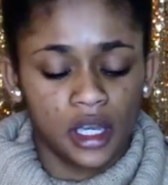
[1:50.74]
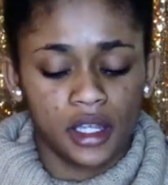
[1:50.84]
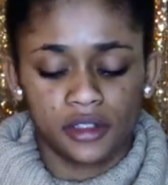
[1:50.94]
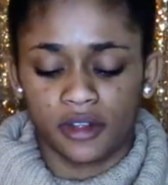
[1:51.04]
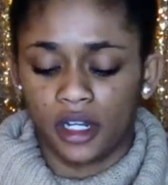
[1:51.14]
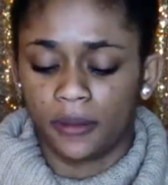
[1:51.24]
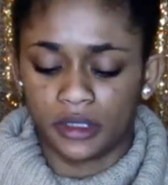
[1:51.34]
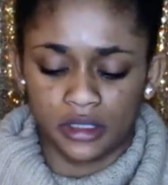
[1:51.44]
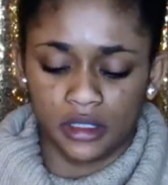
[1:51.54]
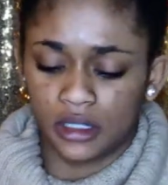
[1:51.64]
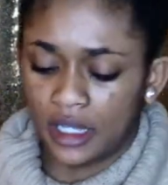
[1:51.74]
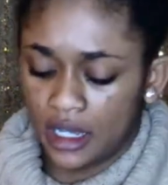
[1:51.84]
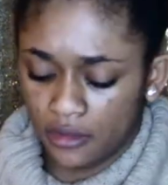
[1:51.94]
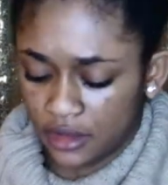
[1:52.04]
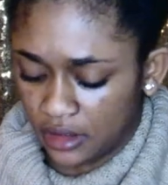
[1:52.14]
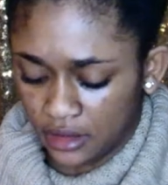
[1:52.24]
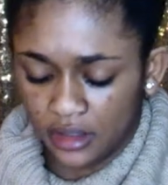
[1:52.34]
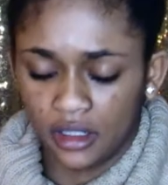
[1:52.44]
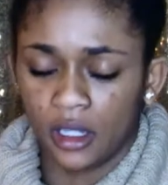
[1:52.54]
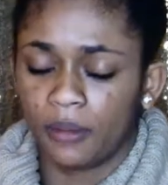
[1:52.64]
just ran up and down and
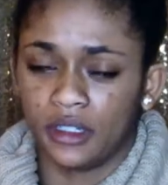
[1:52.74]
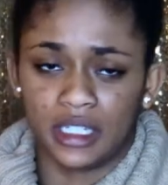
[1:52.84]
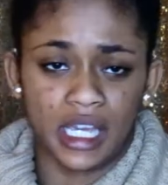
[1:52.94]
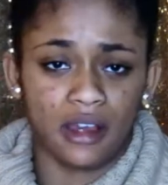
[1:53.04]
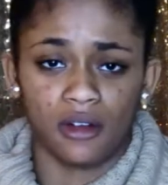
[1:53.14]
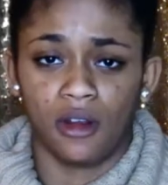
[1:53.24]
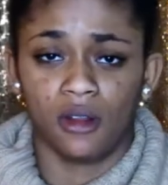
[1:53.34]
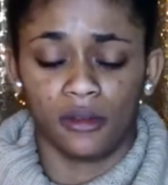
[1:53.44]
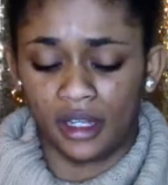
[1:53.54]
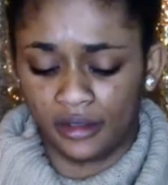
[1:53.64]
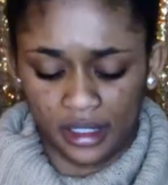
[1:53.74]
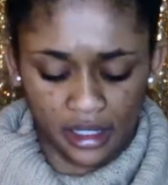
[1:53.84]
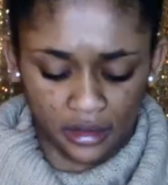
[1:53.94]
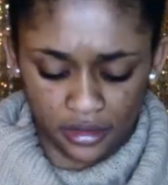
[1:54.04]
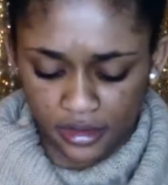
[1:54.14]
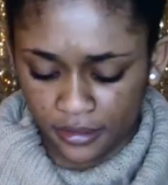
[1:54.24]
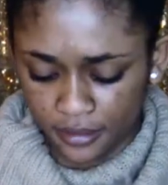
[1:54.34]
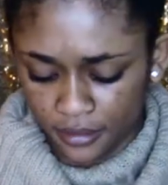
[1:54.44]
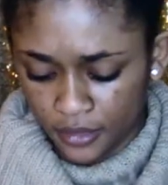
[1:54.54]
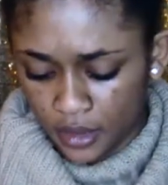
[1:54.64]
up and down all around the house.
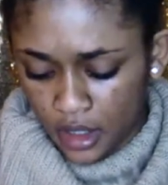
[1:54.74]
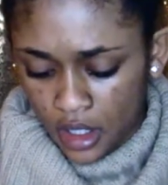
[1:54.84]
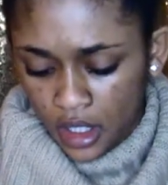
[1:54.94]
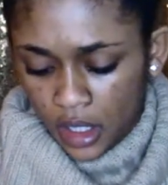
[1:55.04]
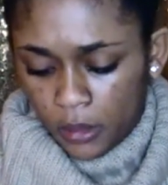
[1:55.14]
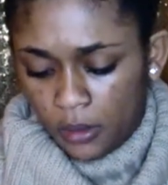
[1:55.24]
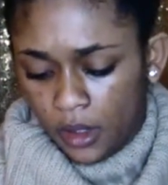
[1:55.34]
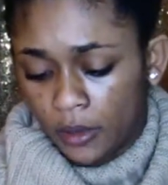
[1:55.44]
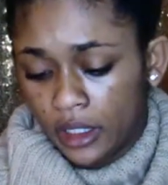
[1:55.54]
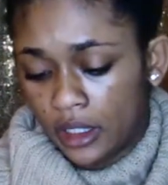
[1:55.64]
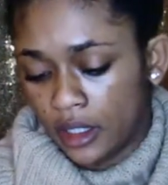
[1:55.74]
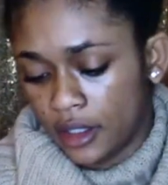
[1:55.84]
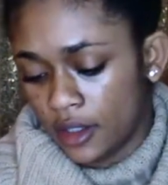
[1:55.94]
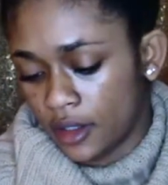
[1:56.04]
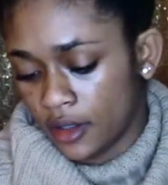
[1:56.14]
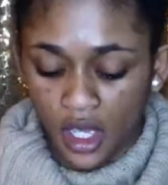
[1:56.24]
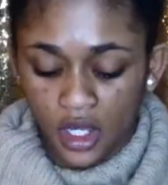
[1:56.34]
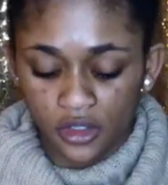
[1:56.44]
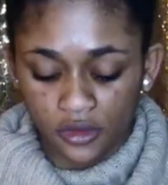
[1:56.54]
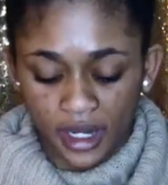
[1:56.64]
Give me a moment.
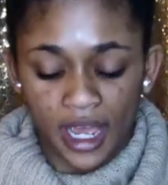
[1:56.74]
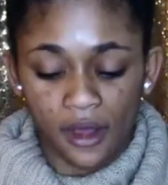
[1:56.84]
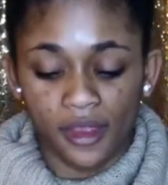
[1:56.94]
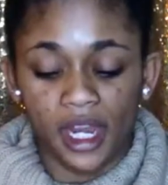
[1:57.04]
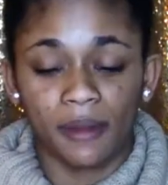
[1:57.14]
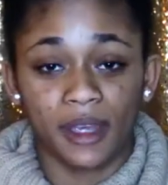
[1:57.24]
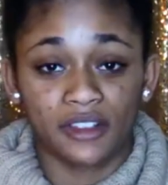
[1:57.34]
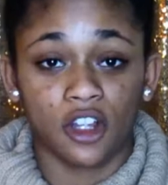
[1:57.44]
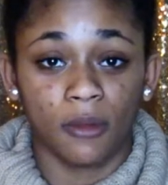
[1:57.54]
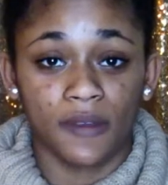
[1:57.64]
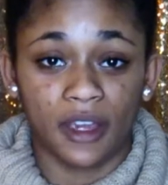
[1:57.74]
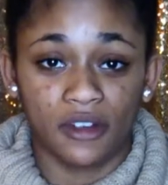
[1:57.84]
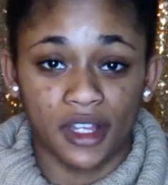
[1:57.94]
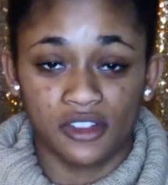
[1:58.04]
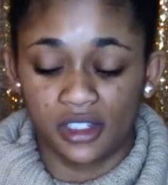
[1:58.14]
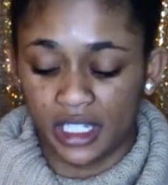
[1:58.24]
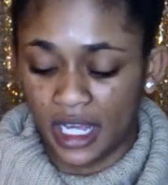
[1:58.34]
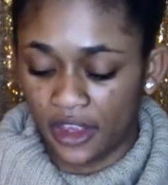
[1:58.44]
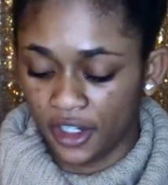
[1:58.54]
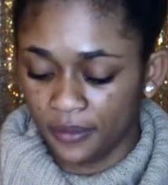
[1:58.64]
So now that I mixed all my foundations
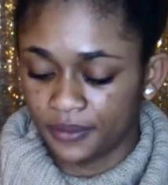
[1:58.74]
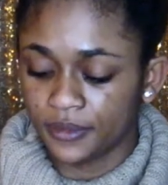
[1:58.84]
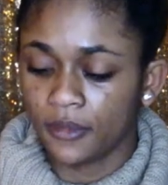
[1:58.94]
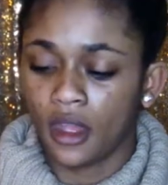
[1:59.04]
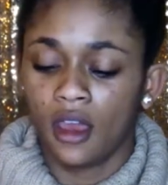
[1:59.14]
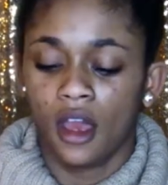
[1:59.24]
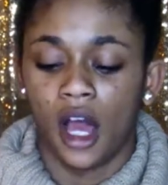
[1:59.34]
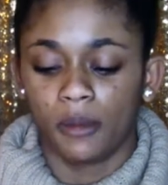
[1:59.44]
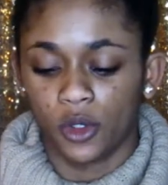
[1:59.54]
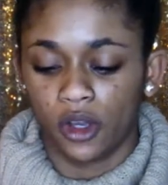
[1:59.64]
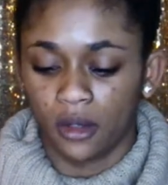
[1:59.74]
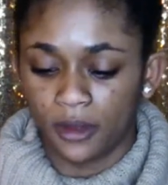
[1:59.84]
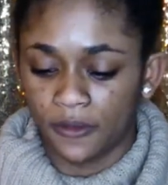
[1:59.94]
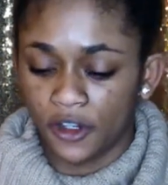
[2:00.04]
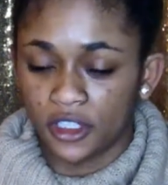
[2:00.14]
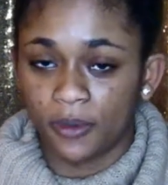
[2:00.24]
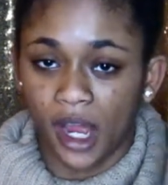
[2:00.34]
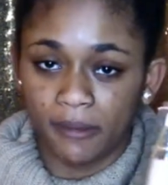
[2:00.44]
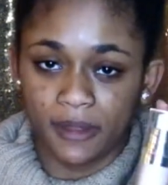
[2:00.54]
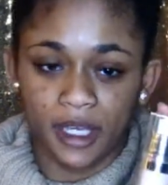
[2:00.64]
together, I'm going to be first
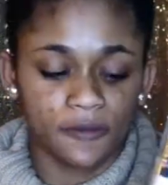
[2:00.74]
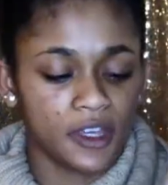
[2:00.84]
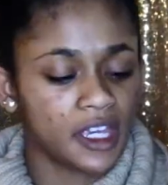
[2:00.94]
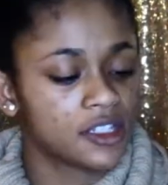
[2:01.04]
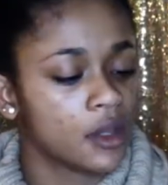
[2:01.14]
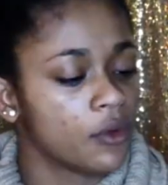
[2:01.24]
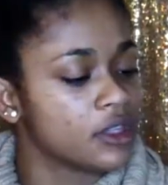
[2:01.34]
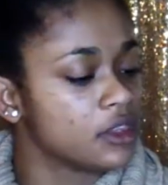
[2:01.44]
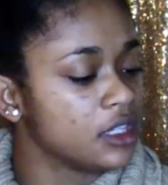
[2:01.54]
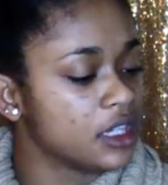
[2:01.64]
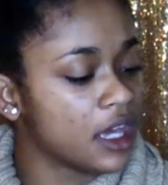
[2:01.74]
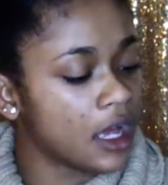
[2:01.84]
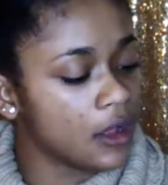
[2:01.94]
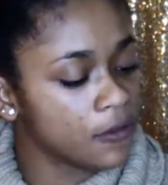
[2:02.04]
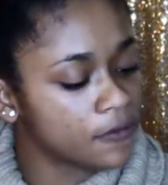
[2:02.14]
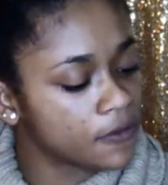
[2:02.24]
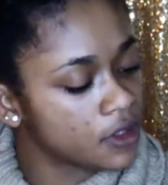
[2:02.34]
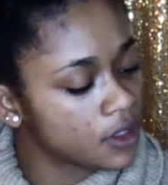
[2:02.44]
priming my face with the E L F